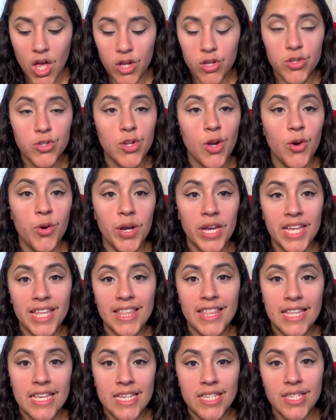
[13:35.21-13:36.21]
So
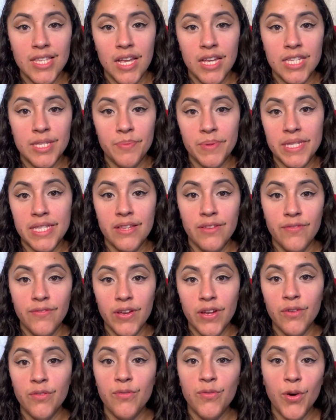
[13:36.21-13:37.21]
in this uh,
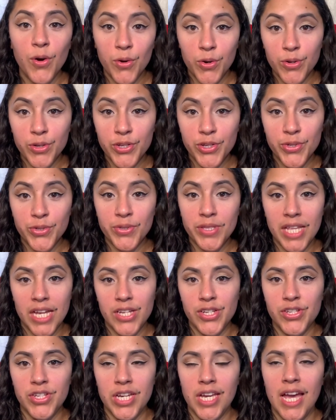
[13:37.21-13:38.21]
specific photo shoot that
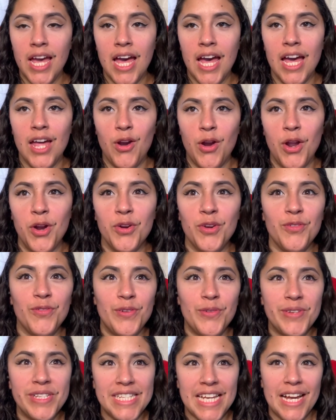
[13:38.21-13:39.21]
she had, or I don't know if
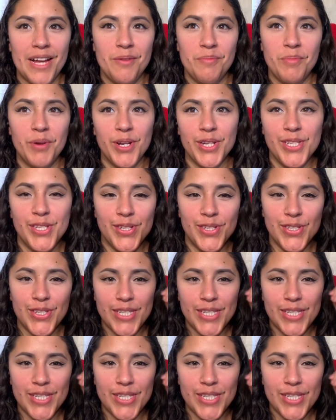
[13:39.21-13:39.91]
it was like a personal,